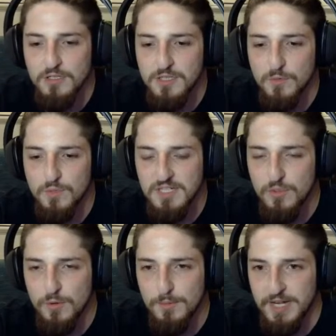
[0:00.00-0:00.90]
There was
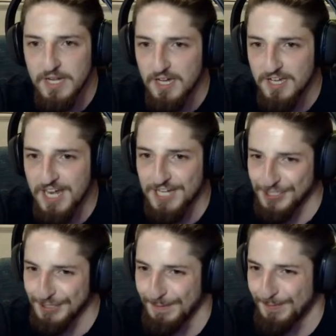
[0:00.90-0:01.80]
another one, but I can't
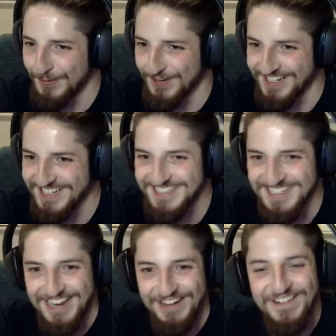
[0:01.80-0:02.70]
actually remember what it is
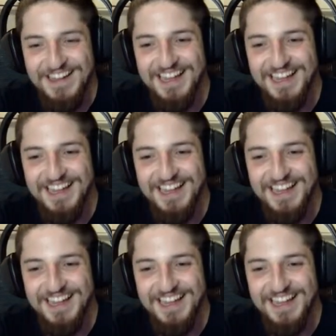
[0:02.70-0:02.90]
now.